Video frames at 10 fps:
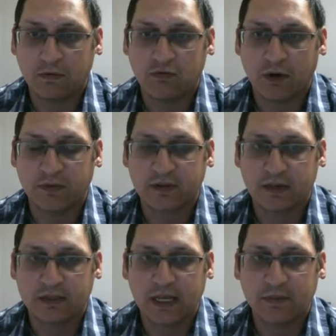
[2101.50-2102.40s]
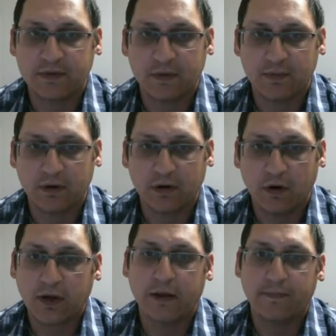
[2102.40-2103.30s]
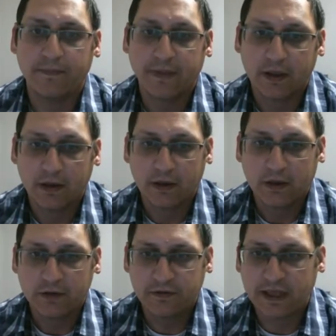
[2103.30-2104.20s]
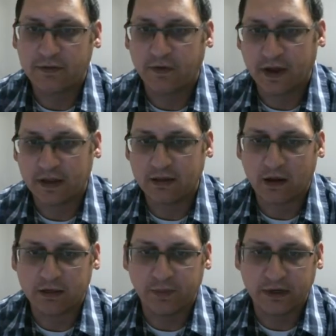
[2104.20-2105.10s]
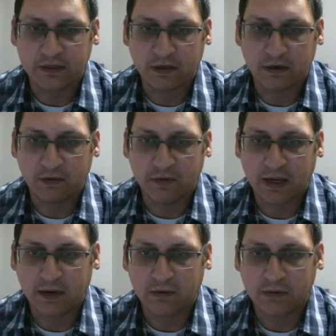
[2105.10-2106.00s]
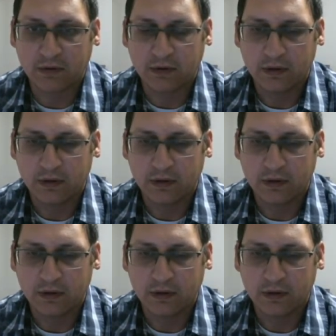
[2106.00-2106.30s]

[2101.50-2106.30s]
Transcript: Joppa's got Sap Sipper. Okay, so that's fine. Toxapex is gonna go down.